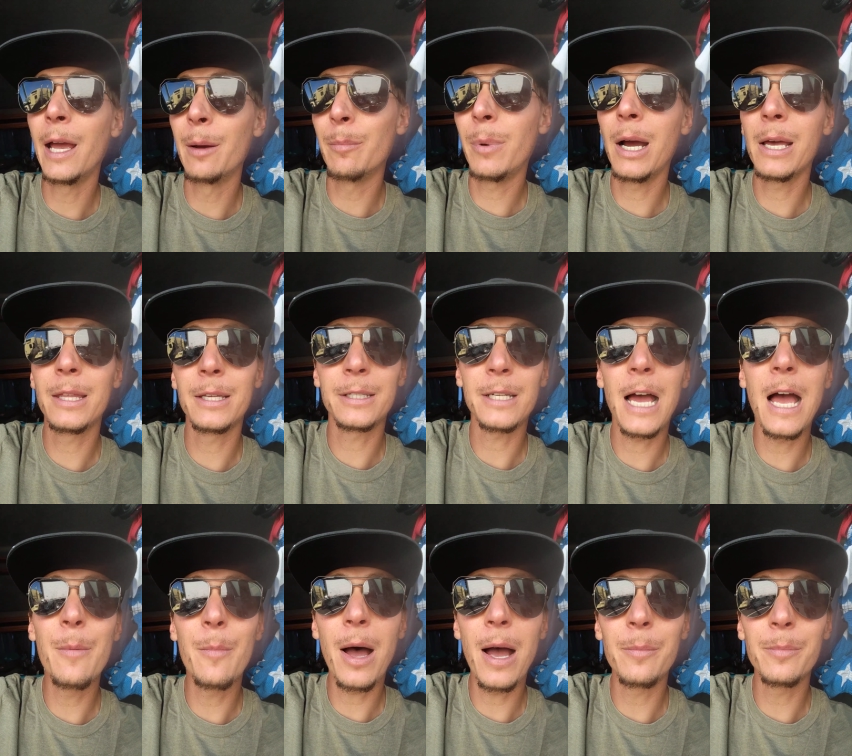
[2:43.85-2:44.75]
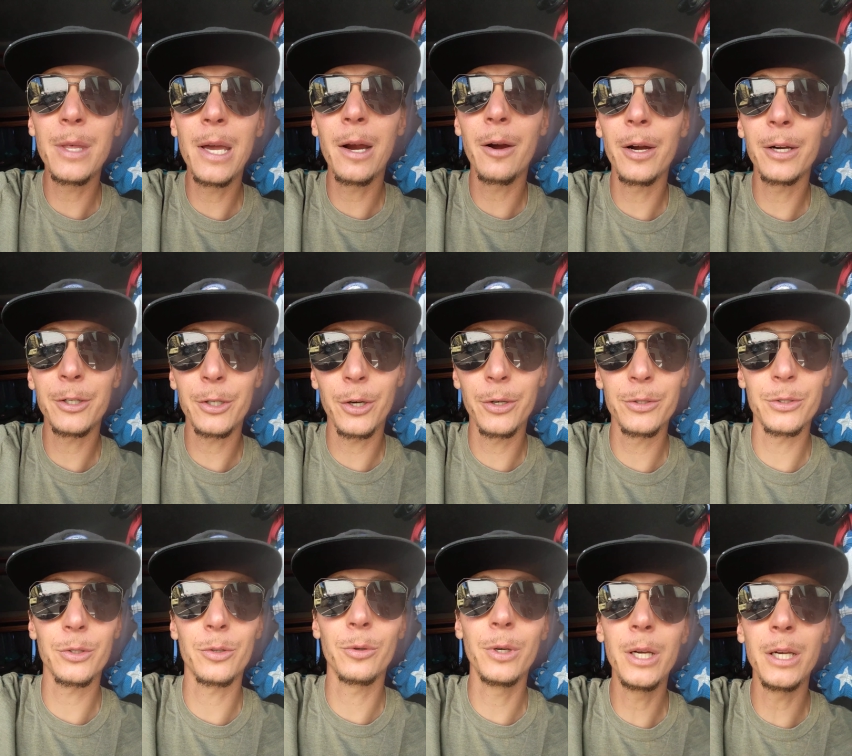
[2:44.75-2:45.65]
and by the time I'm there, it
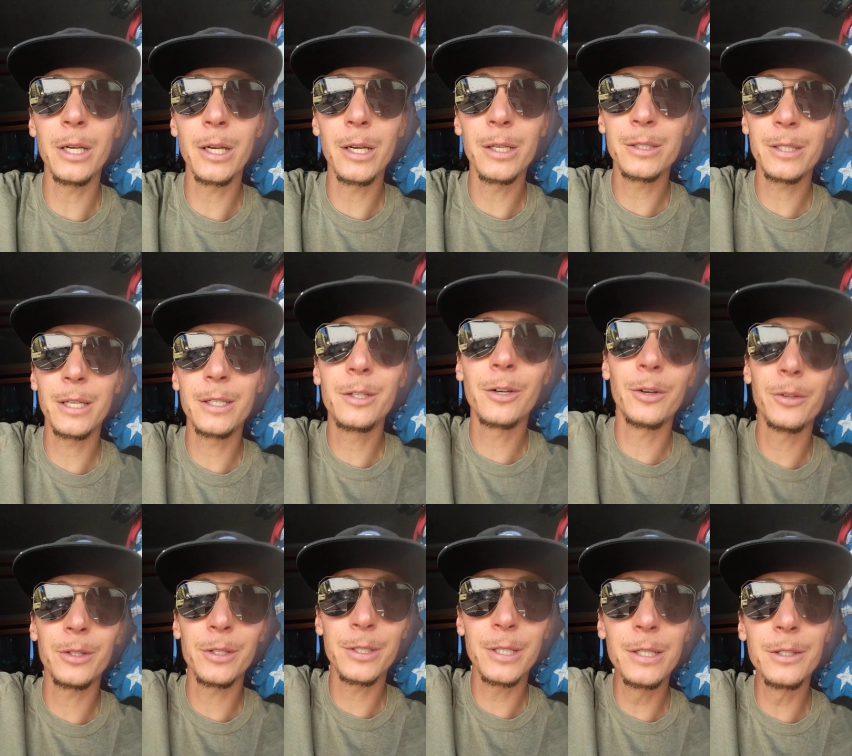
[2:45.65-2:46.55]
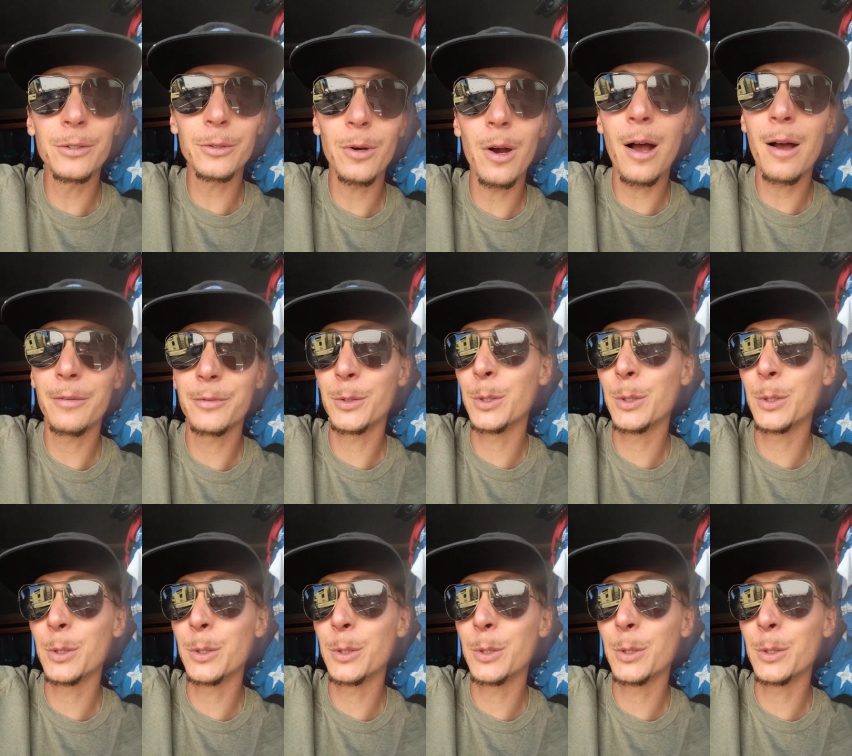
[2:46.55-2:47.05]
turns green because they turn the sensor off.